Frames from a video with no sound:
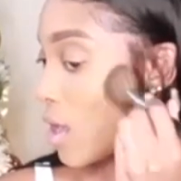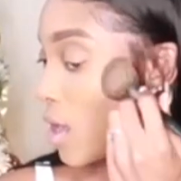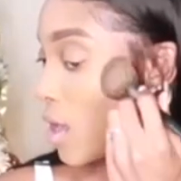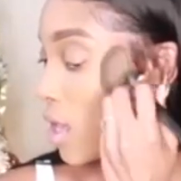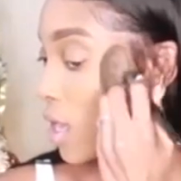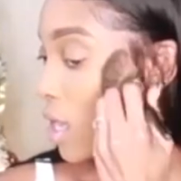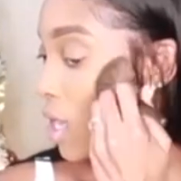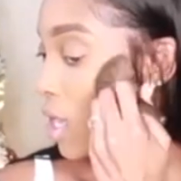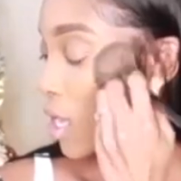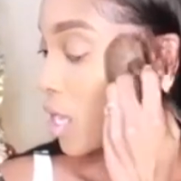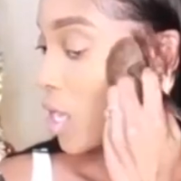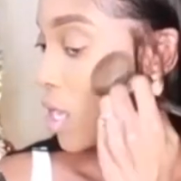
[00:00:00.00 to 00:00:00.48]

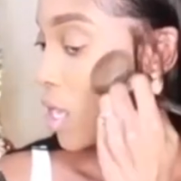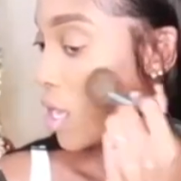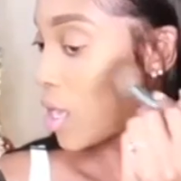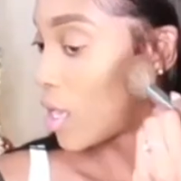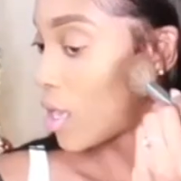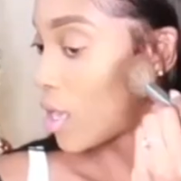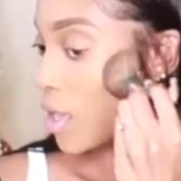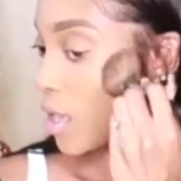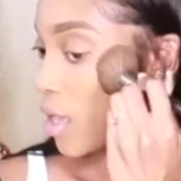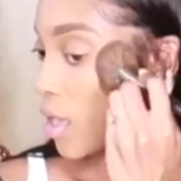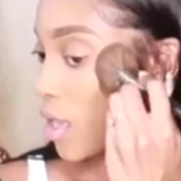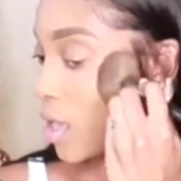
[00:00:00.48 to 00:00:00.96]

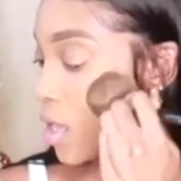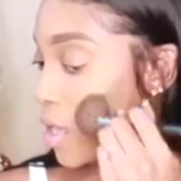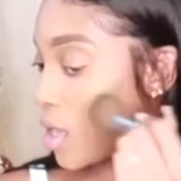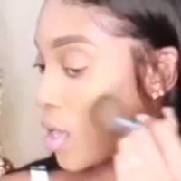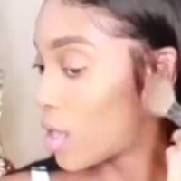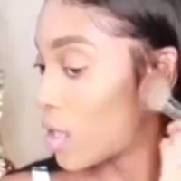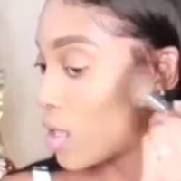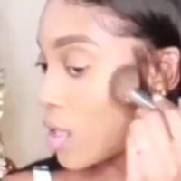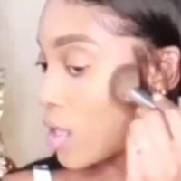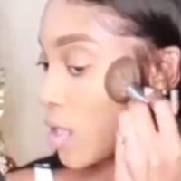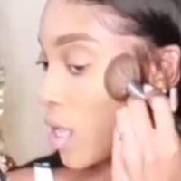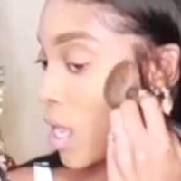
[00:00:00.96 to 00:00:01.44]

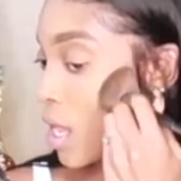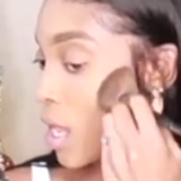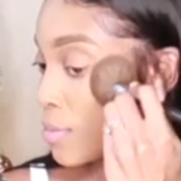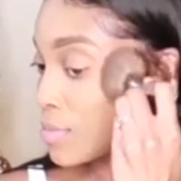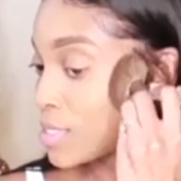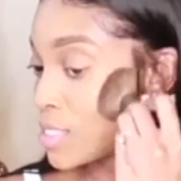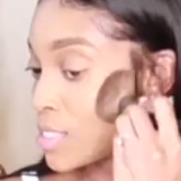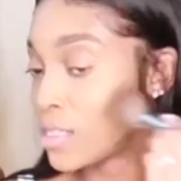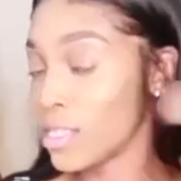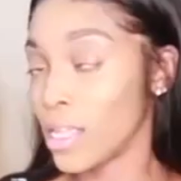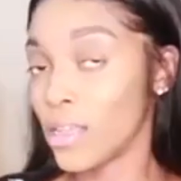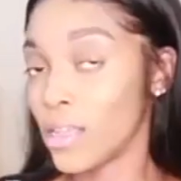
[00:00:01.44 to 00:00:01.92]
And I'm
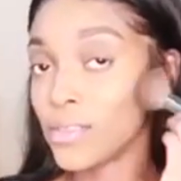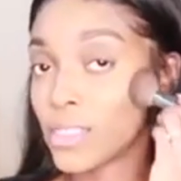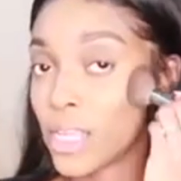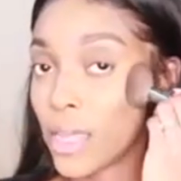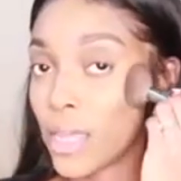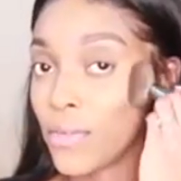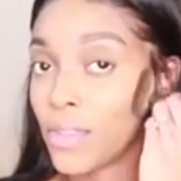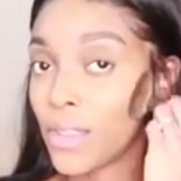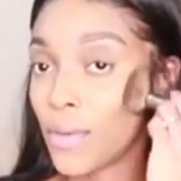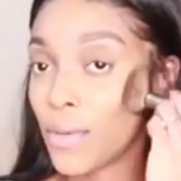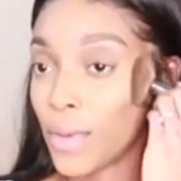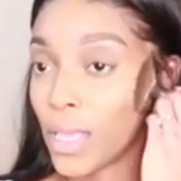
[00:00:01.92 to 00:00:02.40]
still outside
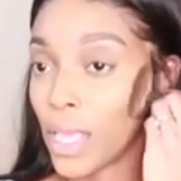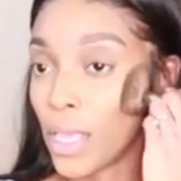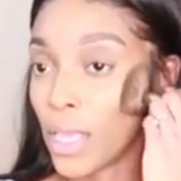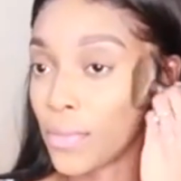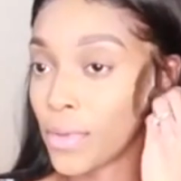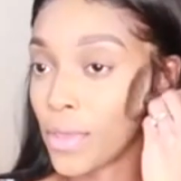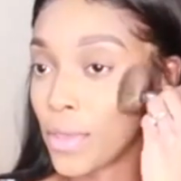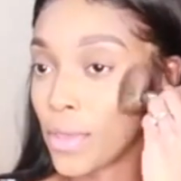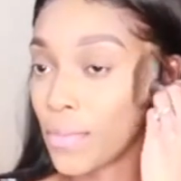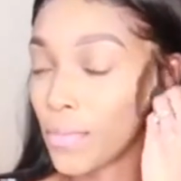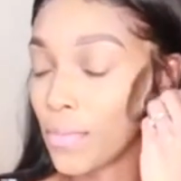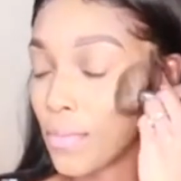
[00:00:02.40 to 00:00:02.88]
with the
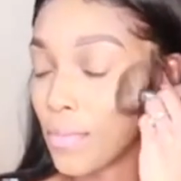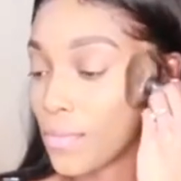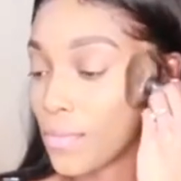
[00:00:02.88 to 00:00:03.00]
baby